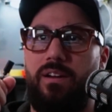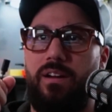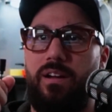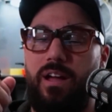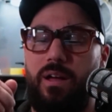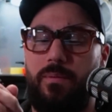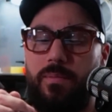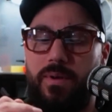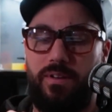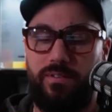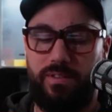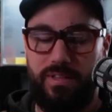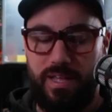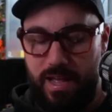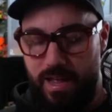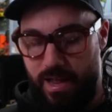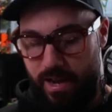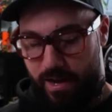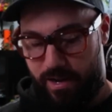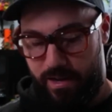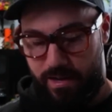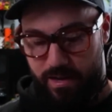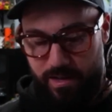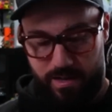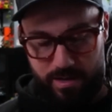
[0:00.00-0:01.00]
How about
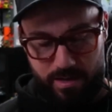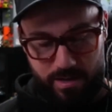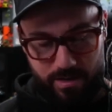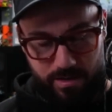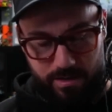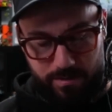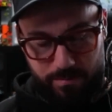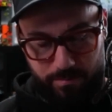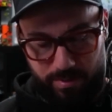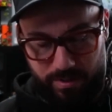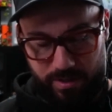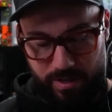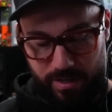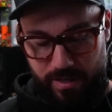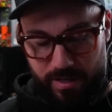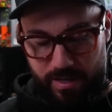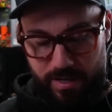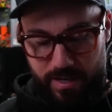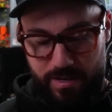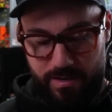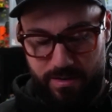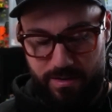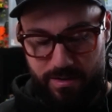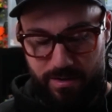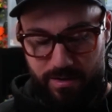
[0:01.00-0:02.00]
that? And then you just plug it in,